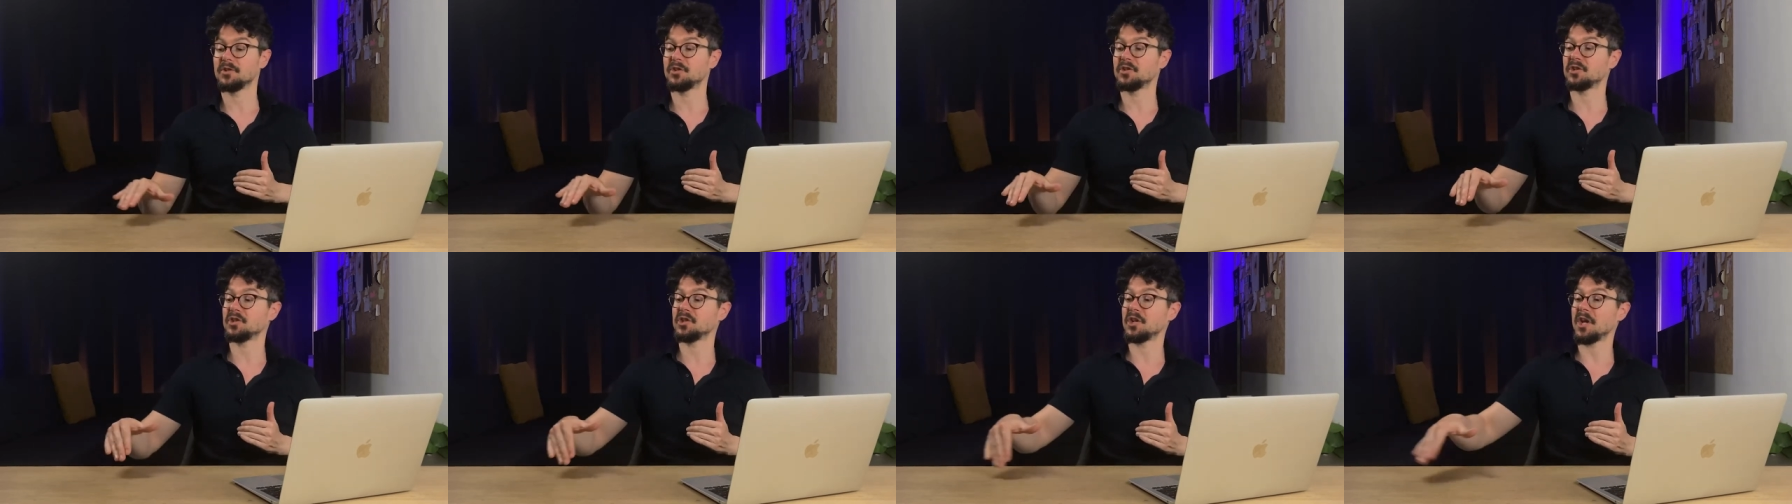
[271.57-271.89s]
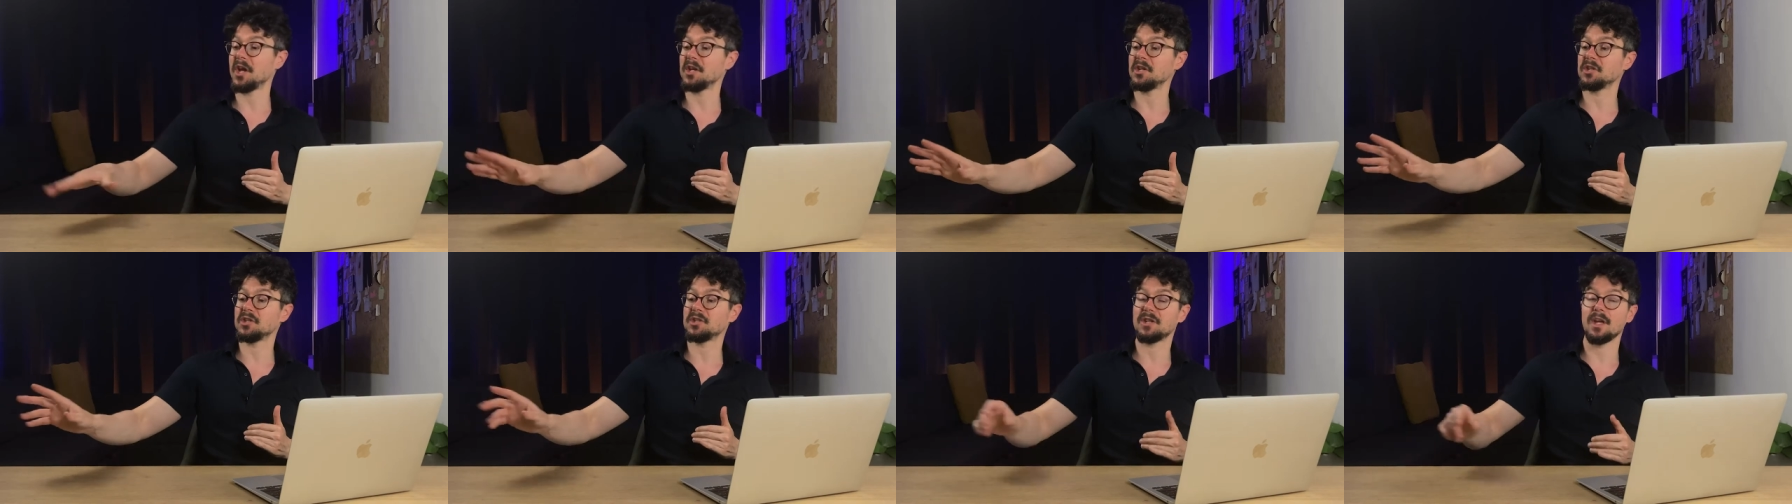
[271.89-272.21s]

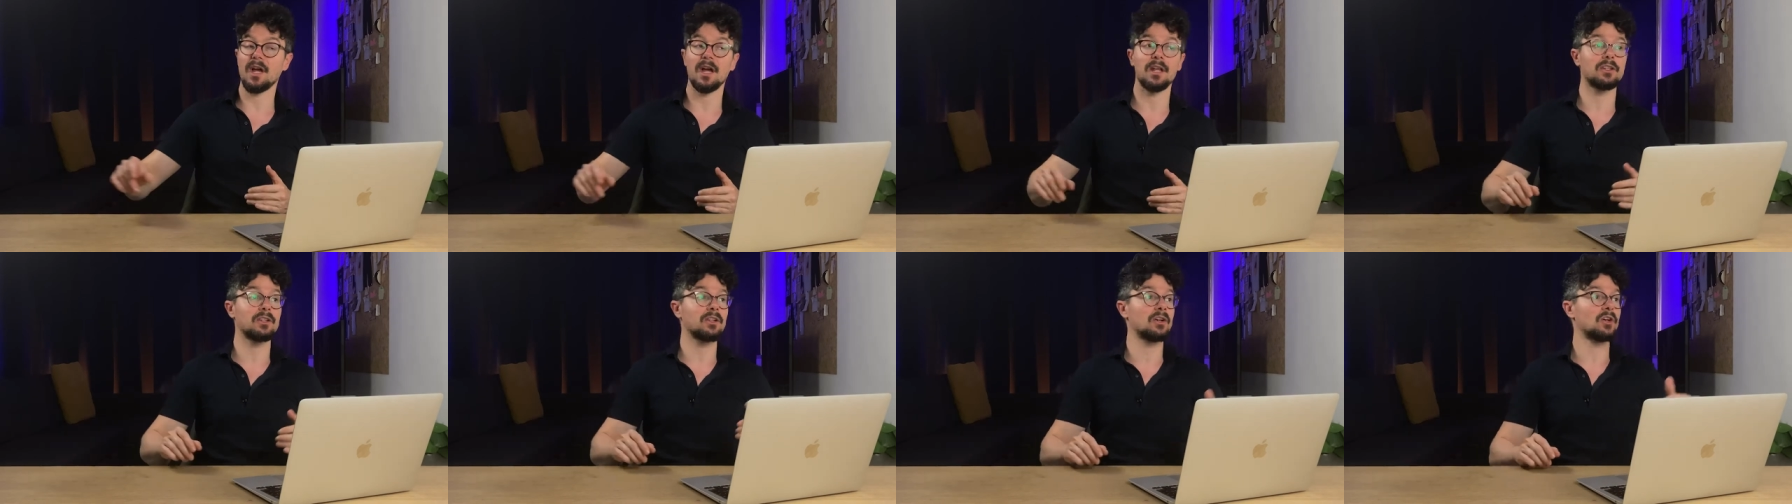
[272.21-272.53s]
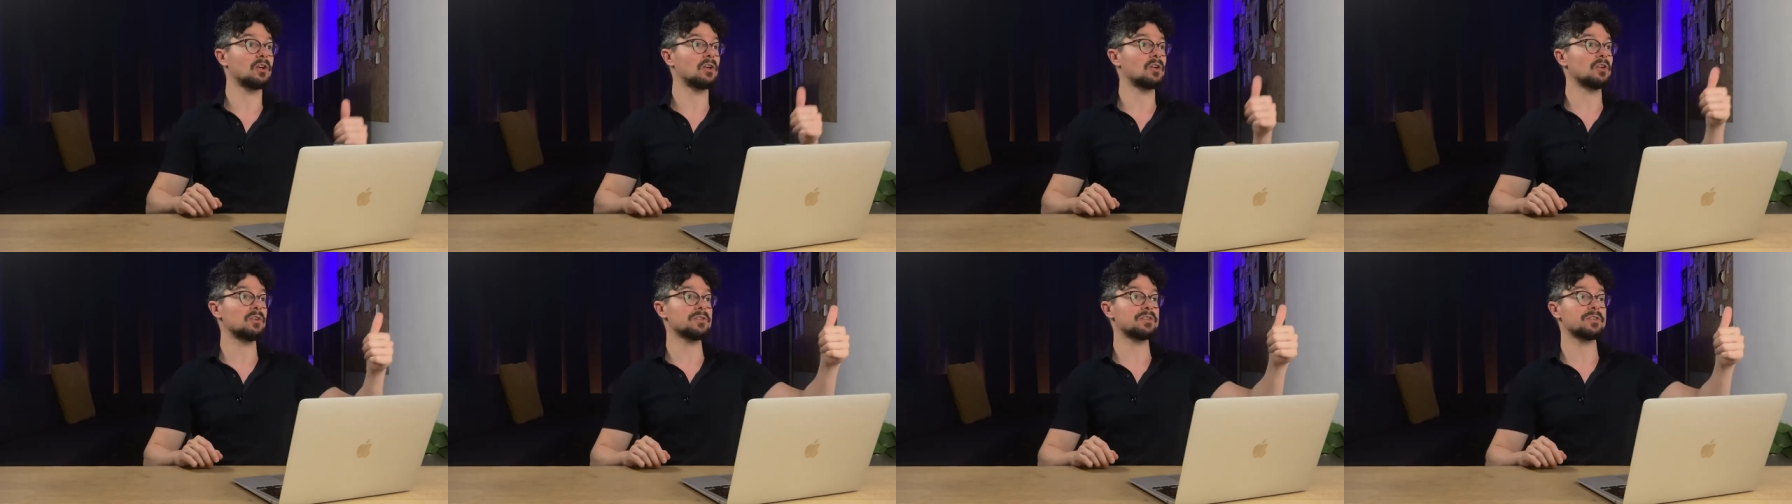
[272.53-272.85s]
change that,
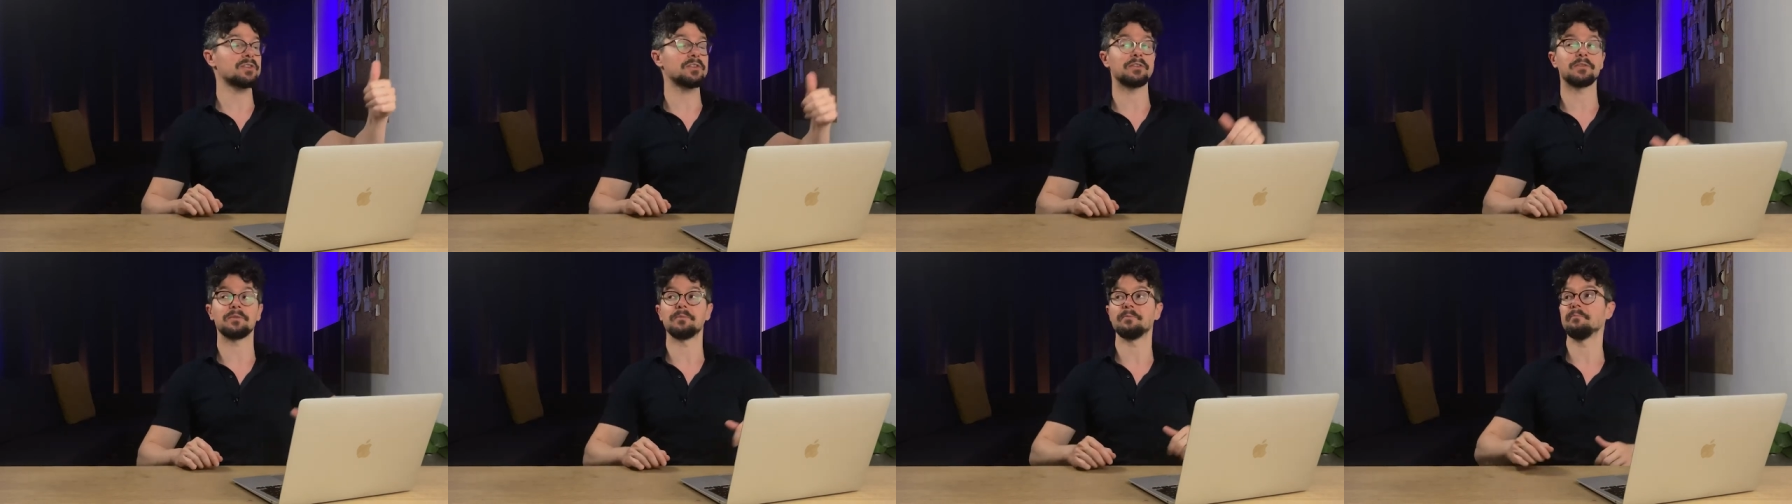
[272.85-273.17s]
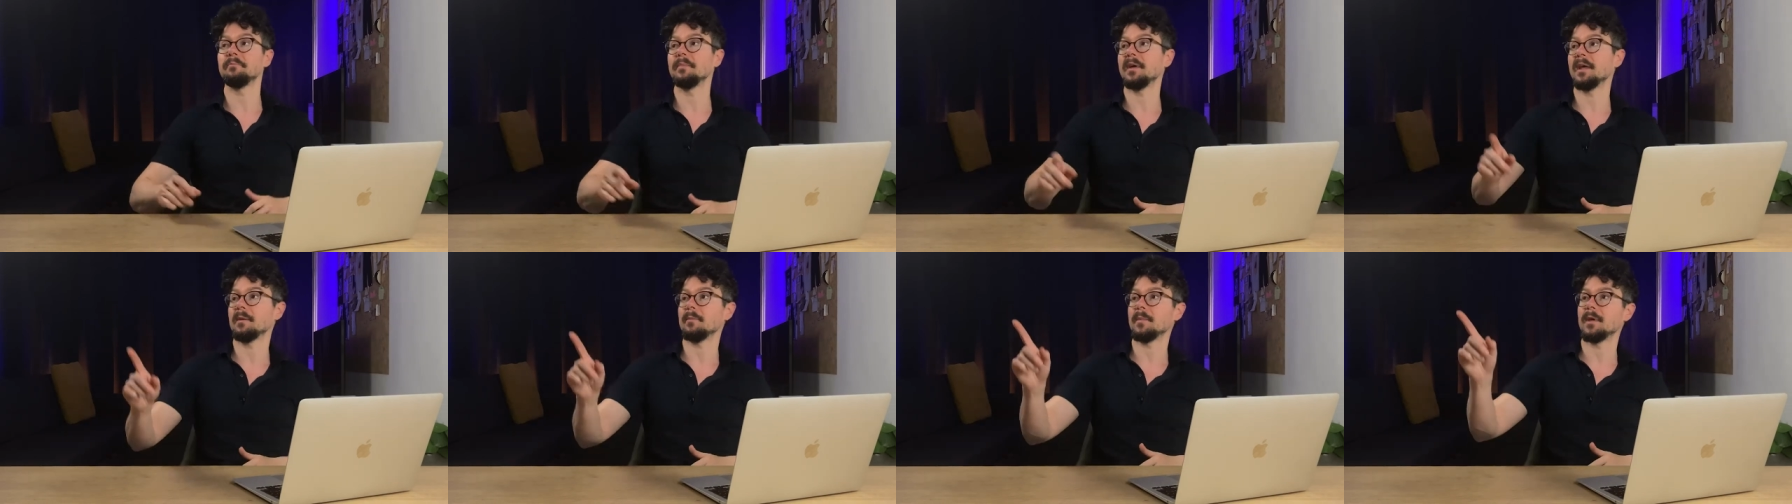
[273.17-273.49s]
awesome,
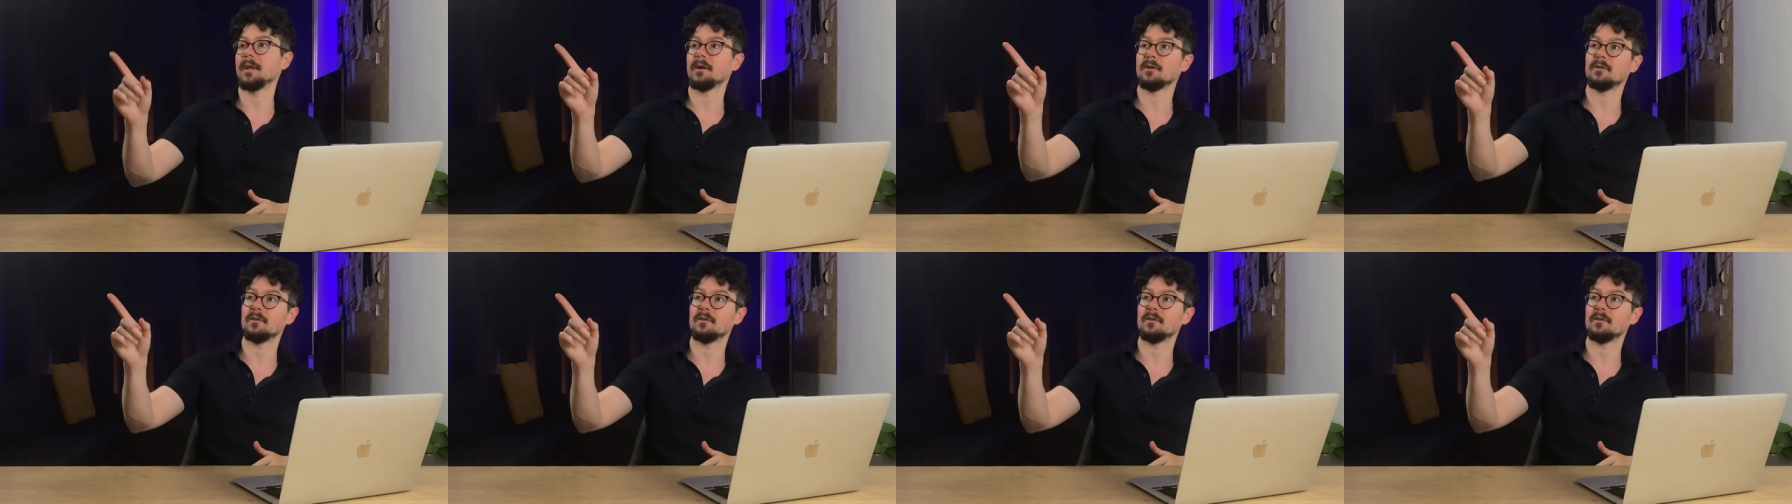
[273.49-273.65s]
make me a